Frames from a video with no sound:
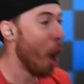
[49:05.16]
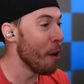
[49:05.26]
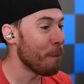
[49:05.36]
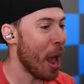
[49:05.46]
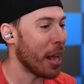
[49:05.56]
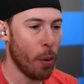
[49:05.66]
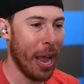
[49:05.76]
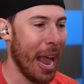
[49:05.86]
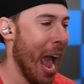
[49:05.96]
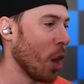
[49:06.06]
Perfect.
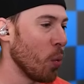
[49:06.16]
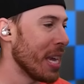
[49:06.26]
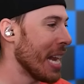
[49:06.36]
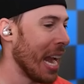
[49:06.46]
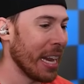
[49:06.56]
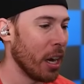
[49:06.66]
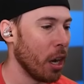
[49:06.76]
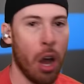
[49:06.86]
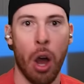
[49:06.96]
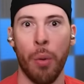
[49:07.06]
Okay, how do we get out of here?
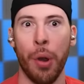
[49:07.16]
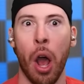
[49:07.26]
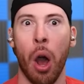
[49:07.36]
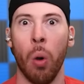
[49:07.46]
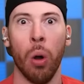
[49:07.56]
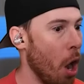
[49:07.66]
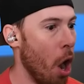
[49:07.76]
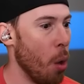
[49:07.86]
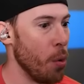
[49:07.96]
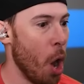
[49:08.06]
Oh, no.
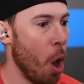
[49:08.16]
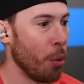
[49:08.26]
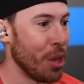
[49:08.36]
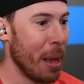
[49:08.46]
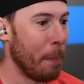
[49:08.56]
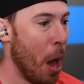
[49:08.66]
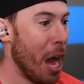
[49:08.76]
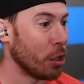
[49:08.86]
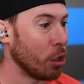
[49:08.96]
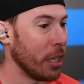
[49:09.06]
Oh, no the
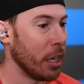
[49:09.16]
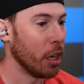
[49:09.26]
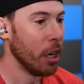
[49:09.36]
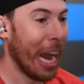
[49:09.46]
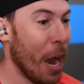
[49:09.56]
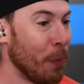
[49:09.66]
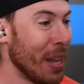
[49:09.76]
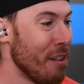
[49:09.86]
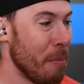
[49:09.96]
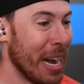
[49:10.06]
imposter's here. Careful,
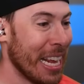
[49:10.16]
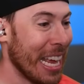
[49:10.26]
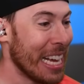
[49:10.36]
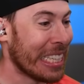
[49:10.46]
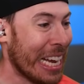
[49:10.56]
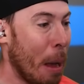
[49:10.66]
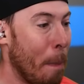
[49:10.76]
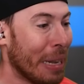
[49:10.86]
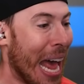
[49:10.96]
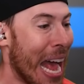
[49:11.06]
everybody. He's got a
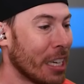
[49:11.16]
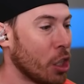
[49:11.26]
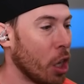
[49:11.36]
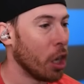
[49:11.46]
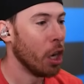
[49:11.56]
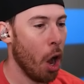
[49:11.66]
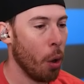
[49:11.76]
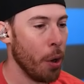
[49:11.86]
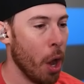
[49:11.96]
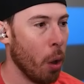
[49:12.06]
blaster. Oh,
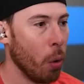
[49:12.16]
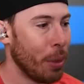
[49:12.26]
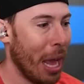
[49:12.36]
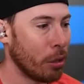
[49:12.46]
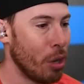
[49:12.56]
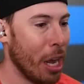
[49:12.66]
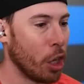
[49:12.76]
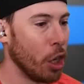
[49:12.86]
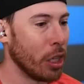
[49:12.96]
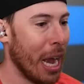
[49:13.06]
no. That's not
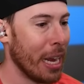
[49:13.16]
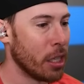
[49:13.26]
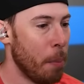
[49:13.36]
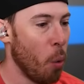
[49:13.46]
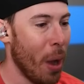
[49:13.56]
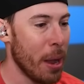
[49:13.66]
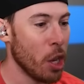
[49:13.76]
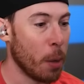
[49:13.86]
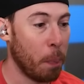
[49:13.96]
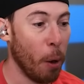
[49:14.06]
good, guys. But wait,
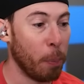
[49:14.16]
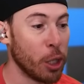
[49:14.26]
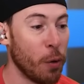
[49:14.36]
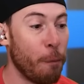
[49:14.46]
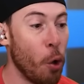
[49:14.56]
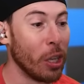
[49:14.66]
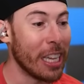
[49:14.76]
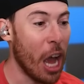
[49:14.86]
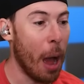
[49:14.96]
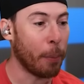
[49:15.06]
look. Purple's fully
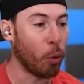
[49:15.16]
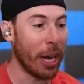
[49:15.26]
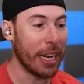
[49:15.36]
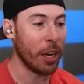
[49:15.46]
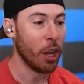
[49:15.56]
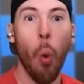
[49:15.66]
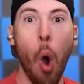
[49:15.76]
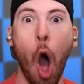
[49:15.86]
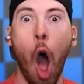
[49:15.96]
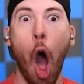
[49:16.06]
upgraded.
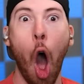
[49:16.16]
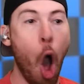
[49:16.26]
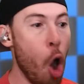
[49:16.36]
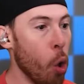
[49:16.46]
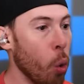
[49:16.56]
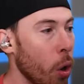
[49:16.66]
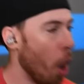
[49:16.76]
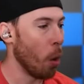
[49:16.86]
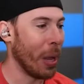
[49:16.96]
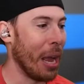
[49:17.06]
Whoa.
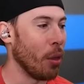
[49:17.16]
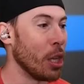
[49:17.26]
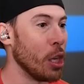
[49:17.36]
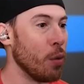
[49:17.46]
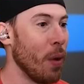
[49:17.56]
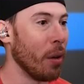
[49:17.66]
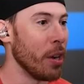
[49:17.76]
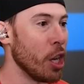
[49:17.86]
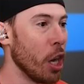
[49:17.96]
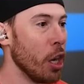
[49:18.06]
Okay, this is very
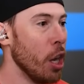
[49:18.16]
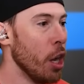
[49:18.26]
good.